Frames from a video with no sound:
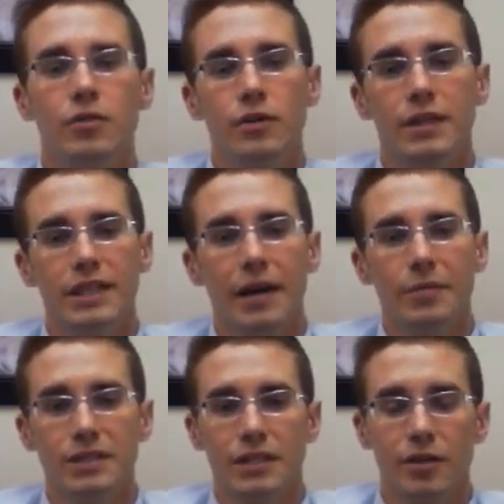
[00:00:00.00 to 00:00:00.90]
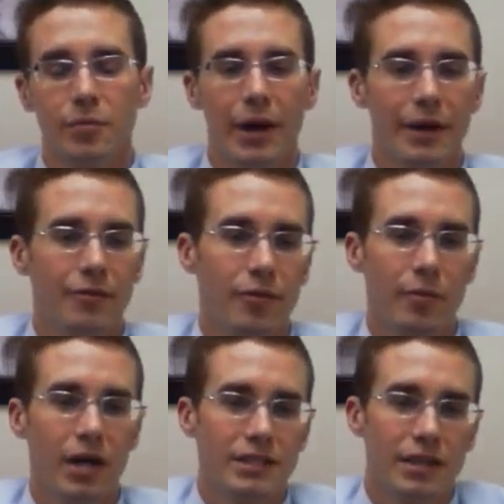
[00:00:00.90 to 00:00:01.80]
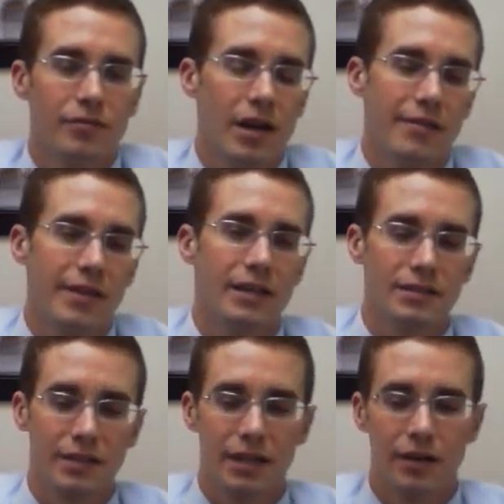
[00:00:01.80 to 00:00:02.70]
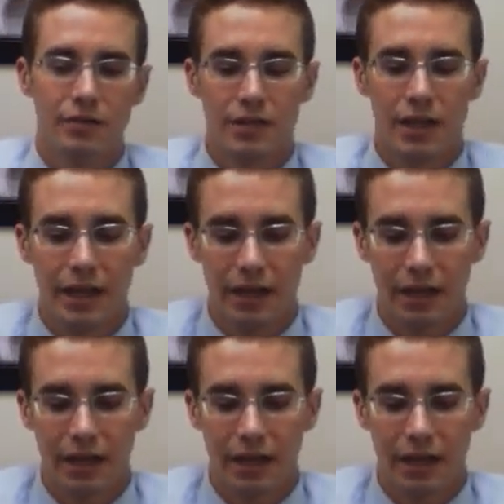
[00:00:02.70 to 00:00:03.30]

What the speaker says: the diamonds that they're buying from us at 5,000 Kelvin light.